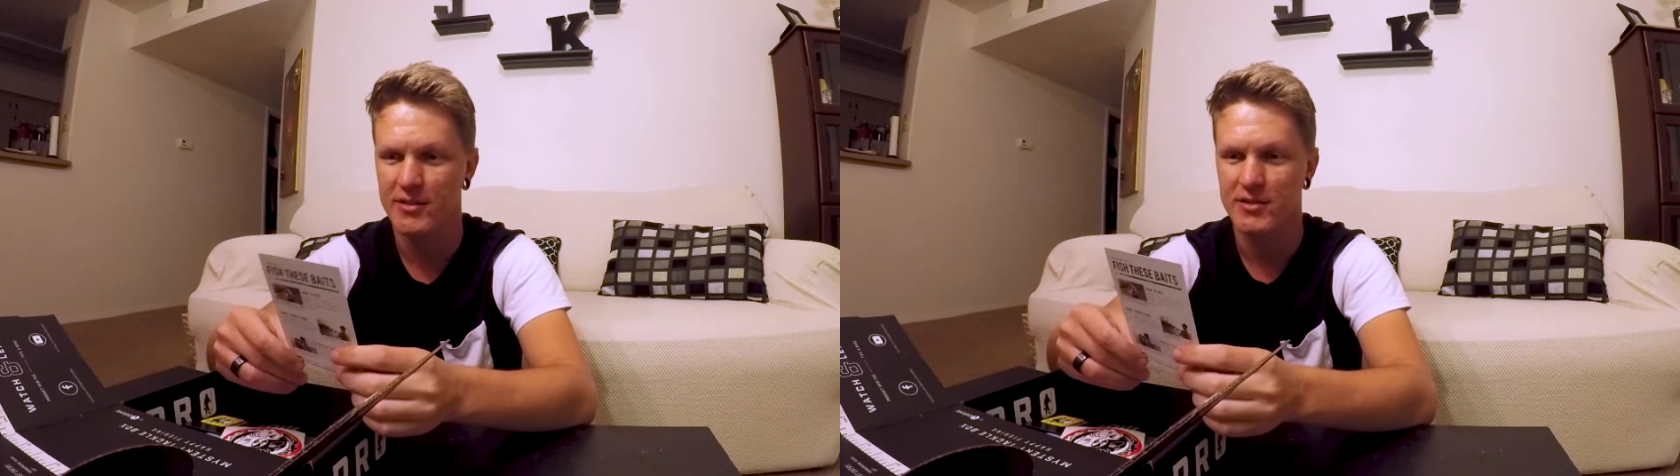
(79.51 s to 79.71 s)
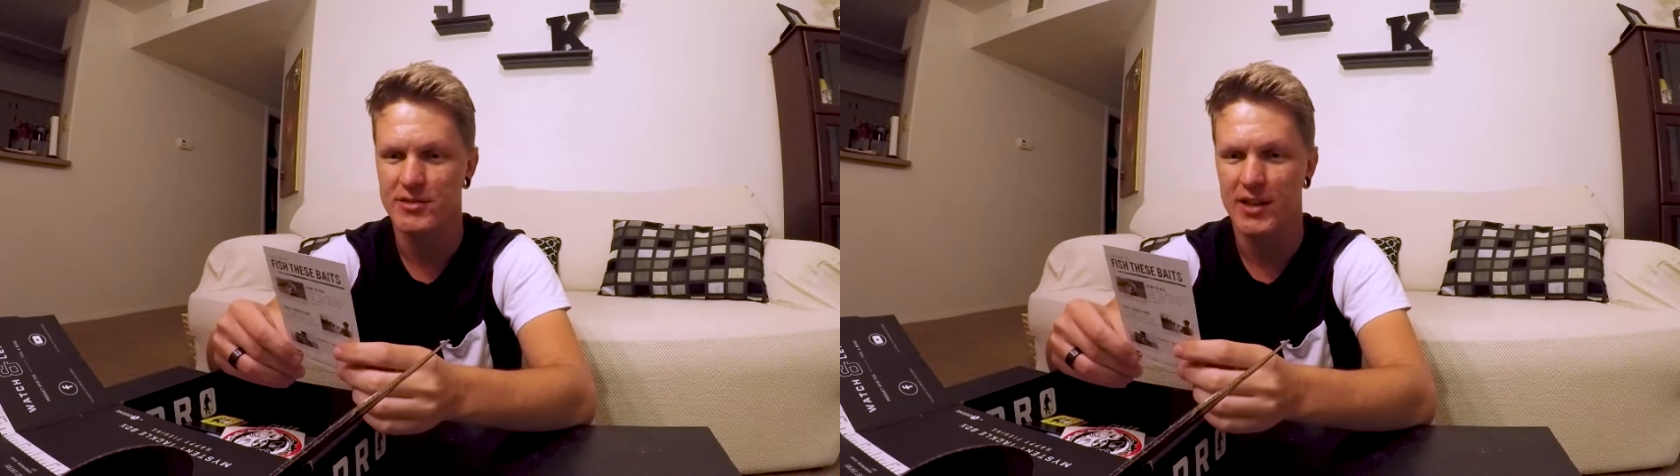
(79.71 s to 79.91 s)

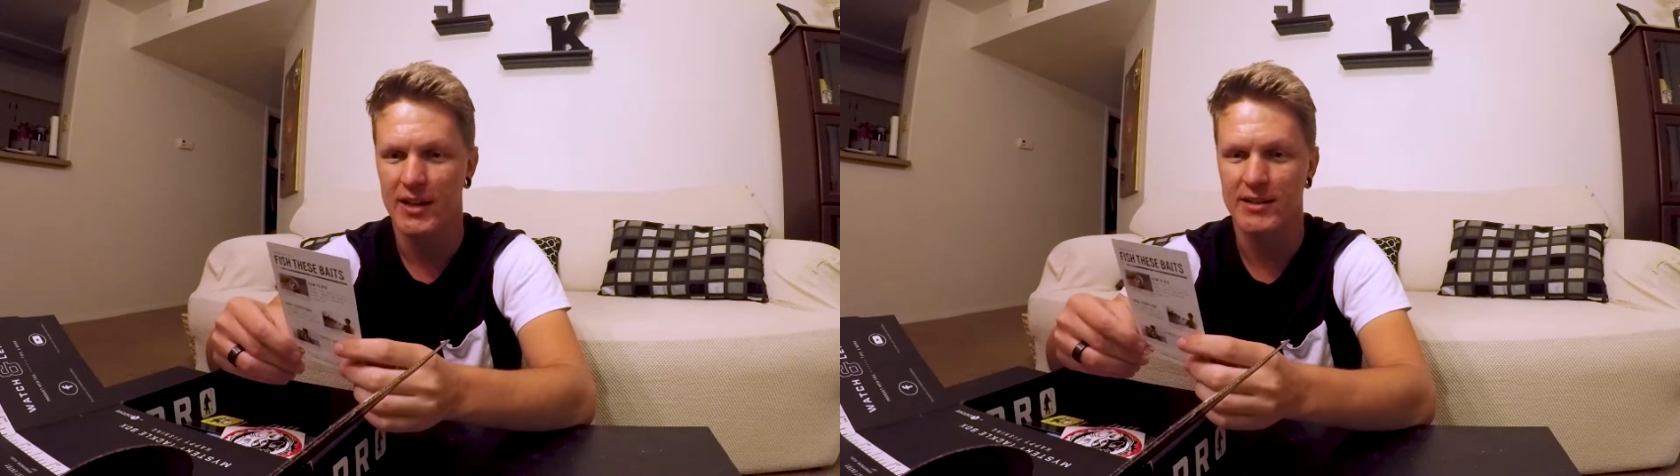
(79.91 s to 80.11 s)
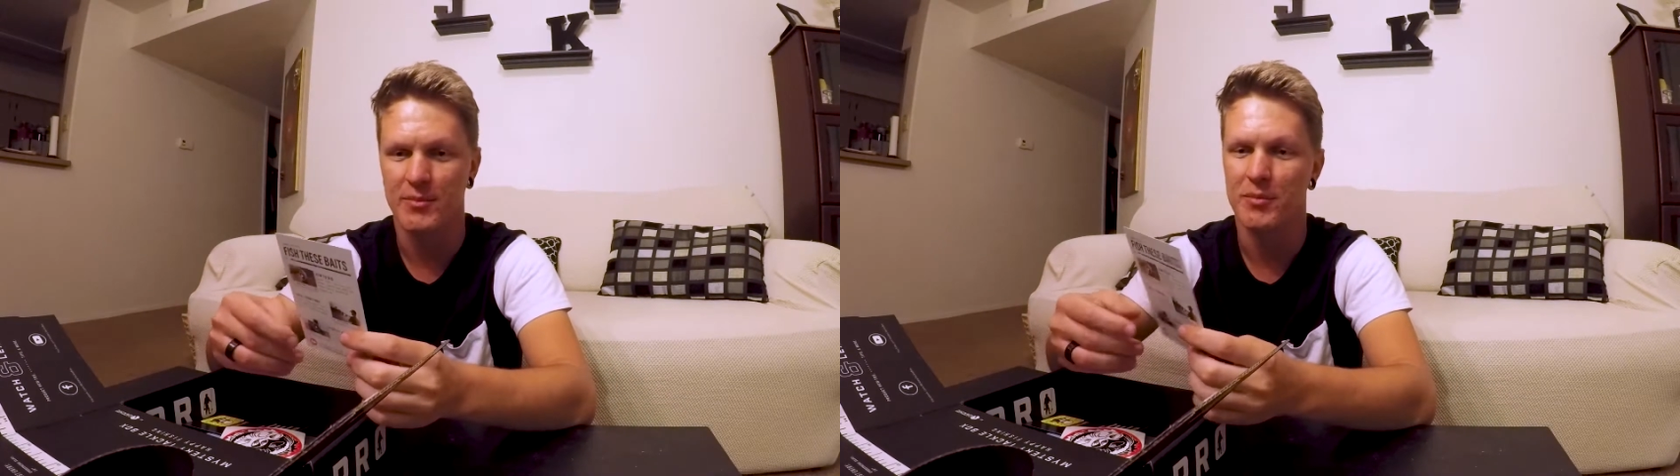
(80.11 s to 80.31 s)
It's
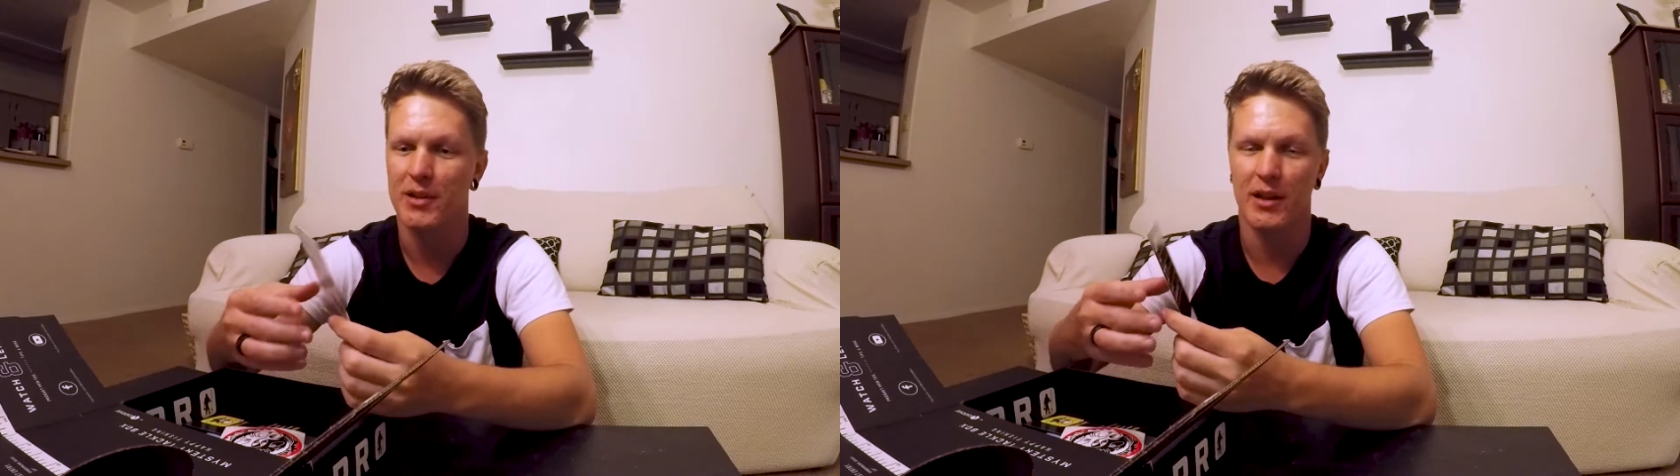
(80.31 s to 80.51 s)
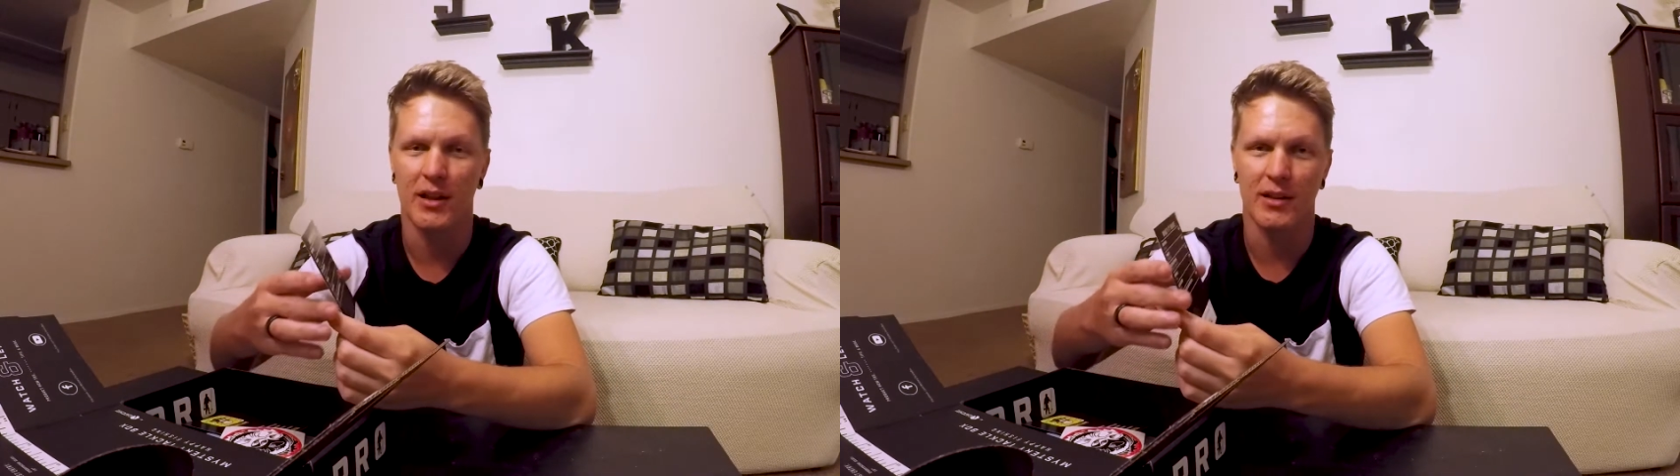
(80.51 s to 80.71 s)
got
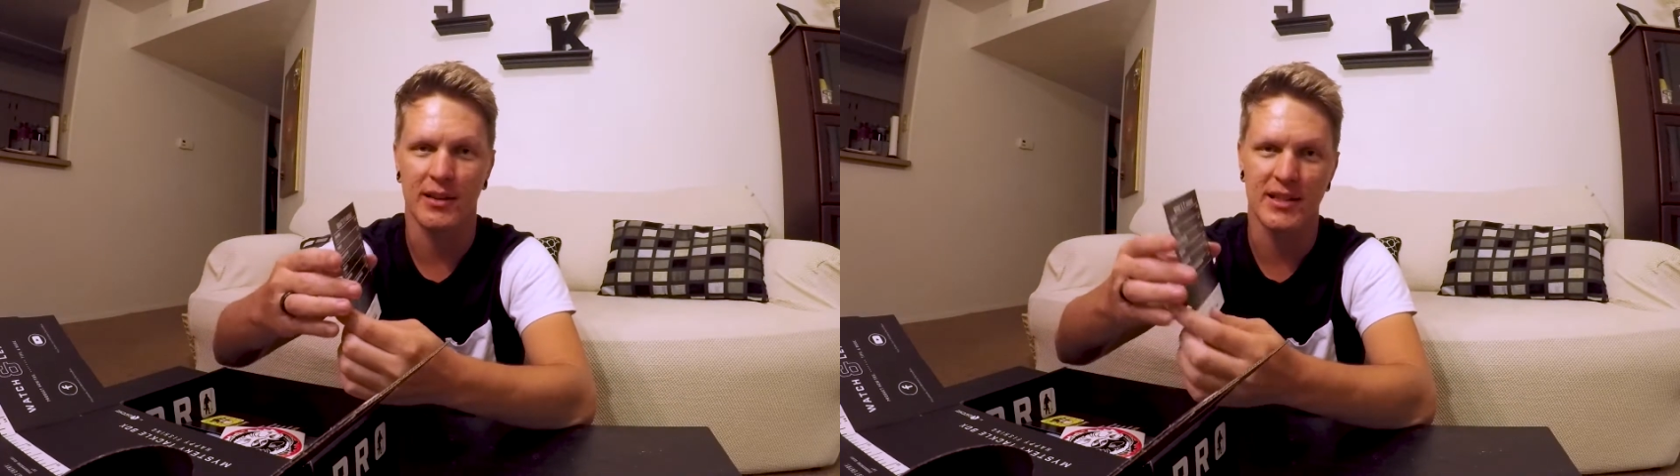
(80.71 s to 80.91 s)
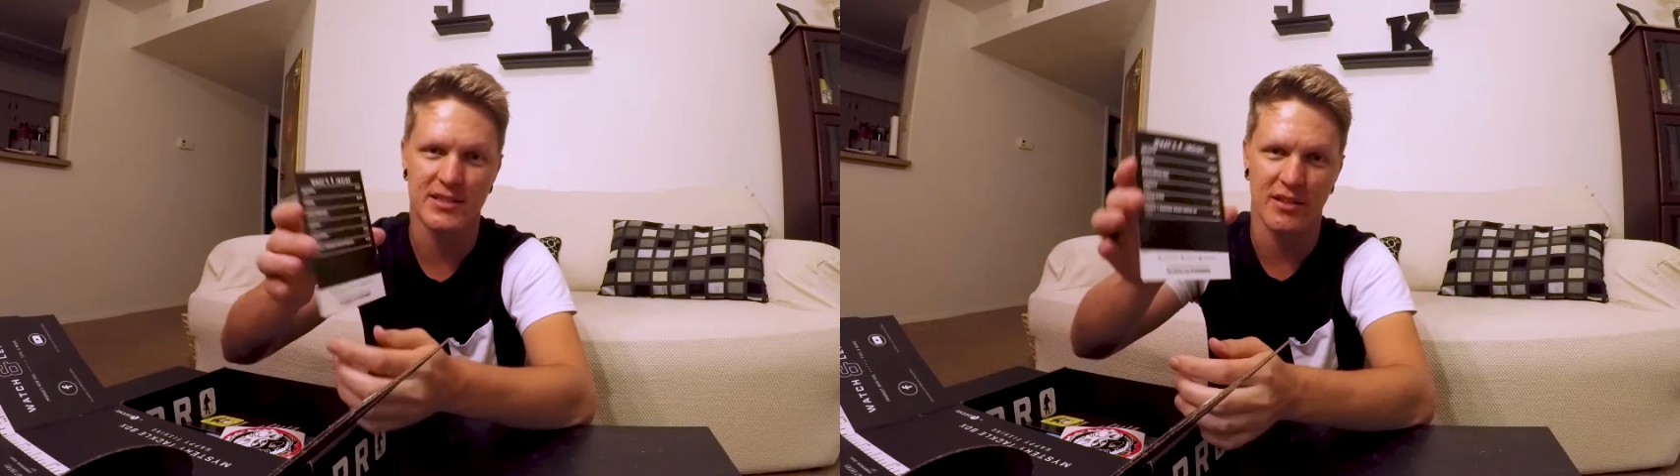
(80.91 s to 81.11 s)
a
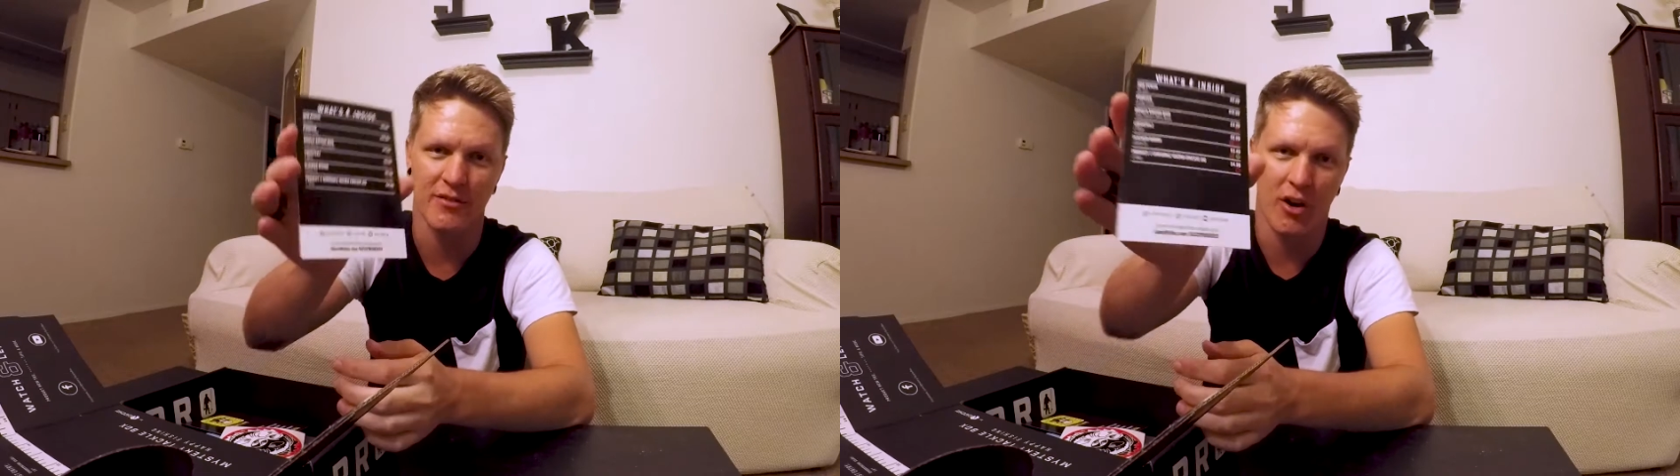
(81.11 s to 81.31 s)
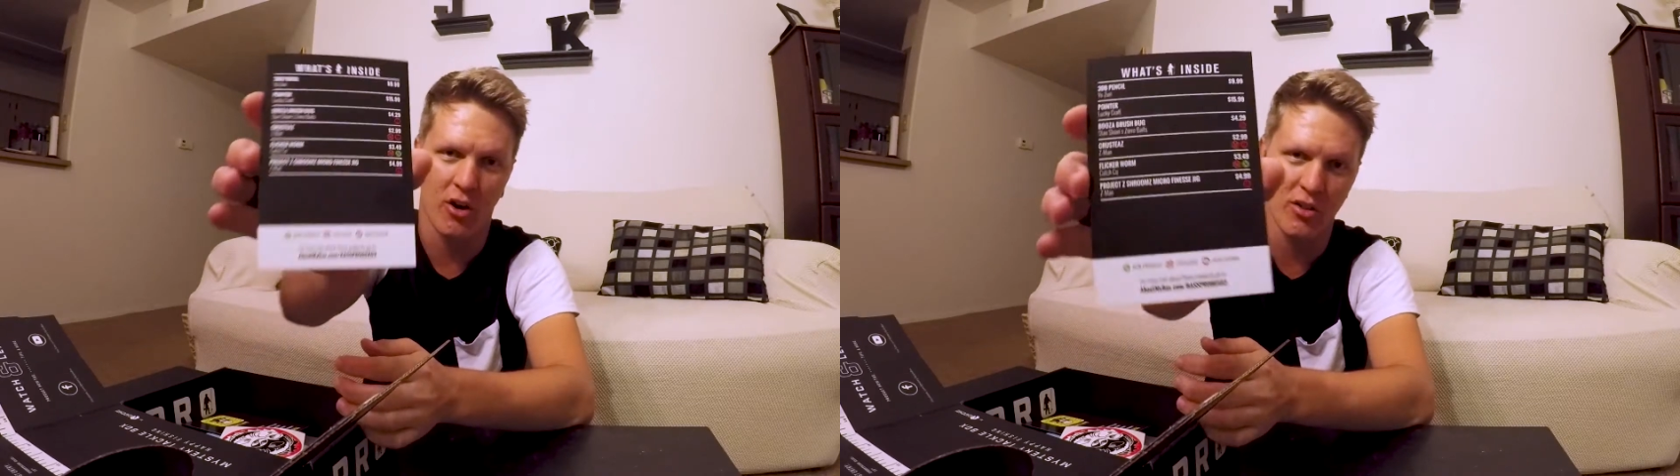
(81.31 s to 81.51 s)
list of
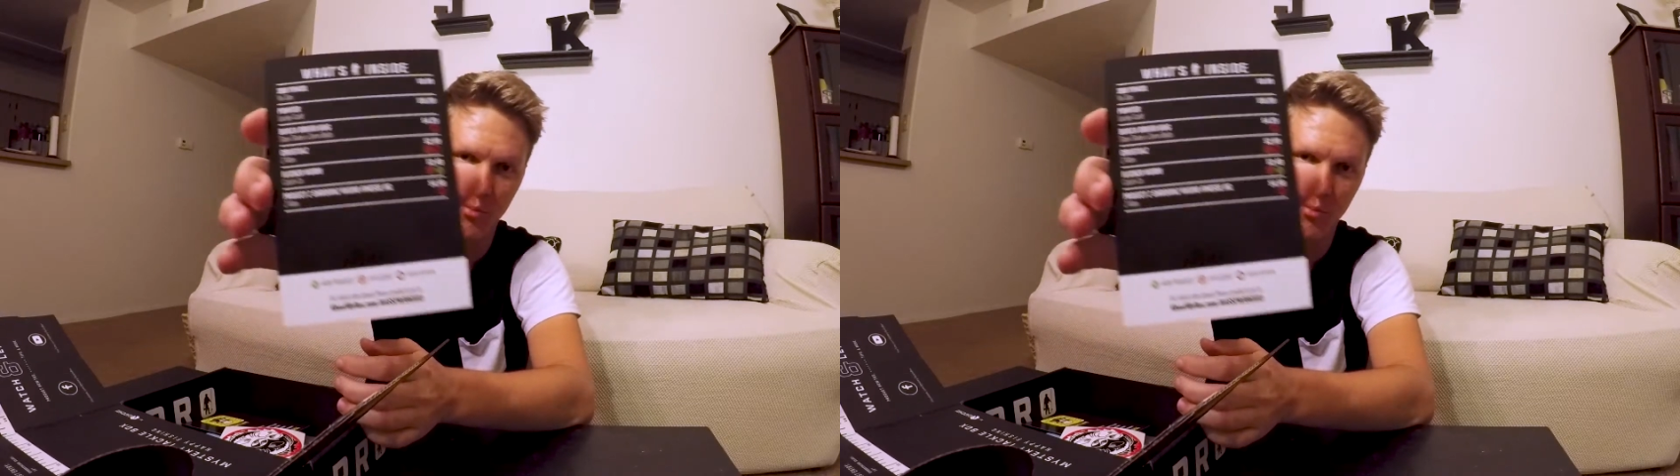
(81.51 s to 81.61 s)
all the